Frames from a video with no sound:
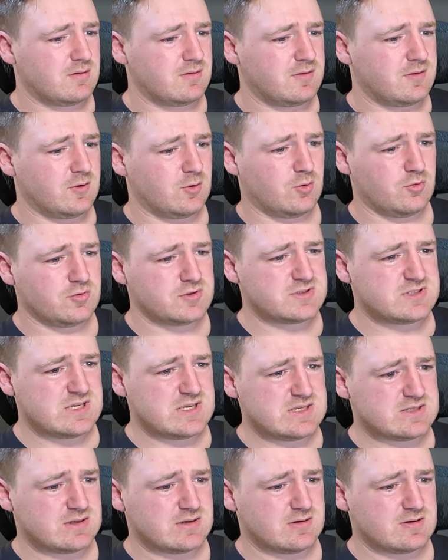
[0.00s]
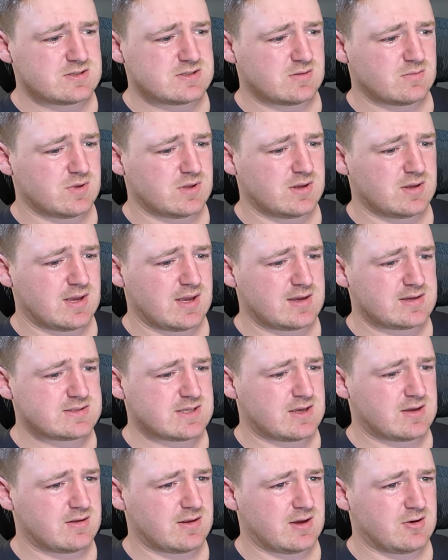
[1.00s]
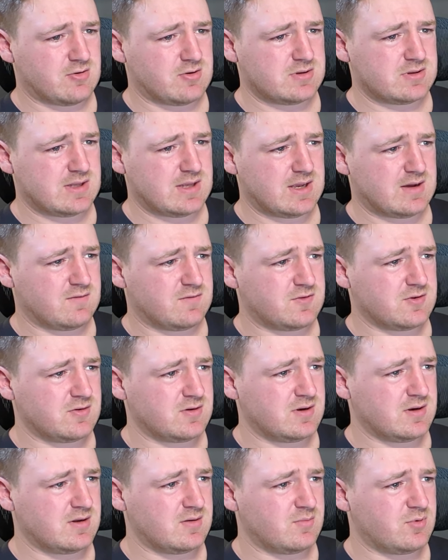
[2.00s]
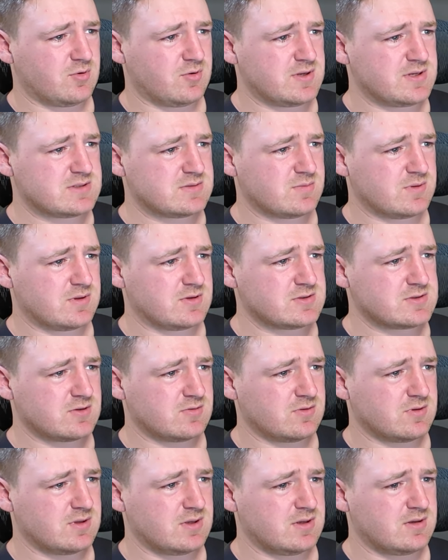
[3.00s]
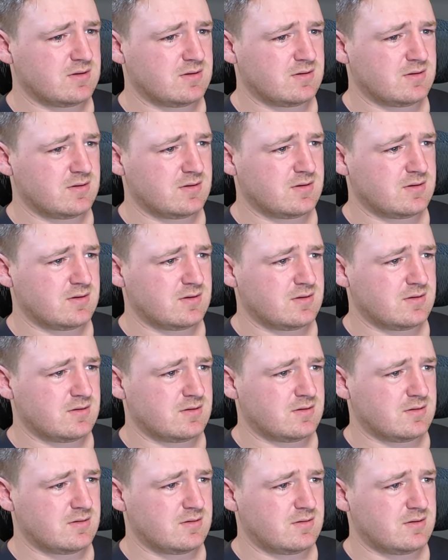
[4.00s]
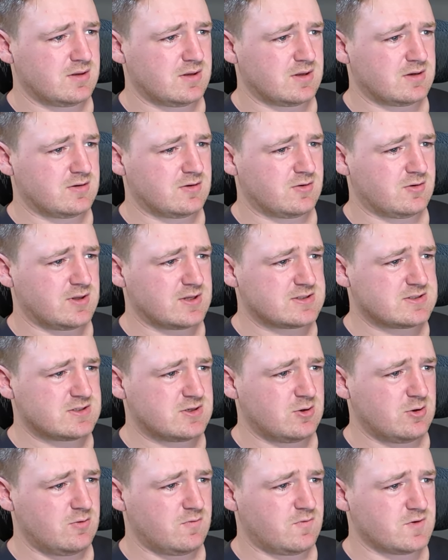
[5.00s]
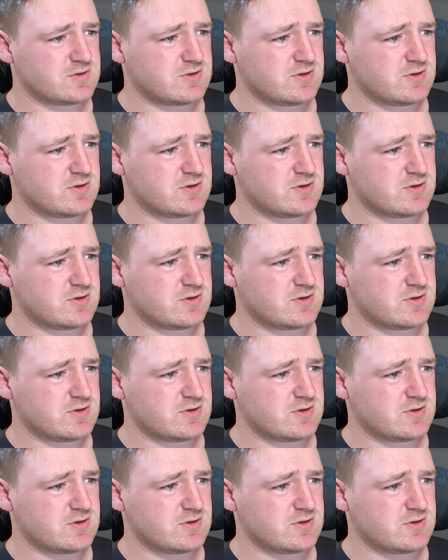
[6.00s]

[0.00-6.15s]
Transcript: the whole season or something. How could they have 39 points when there's only, yeah, that's two for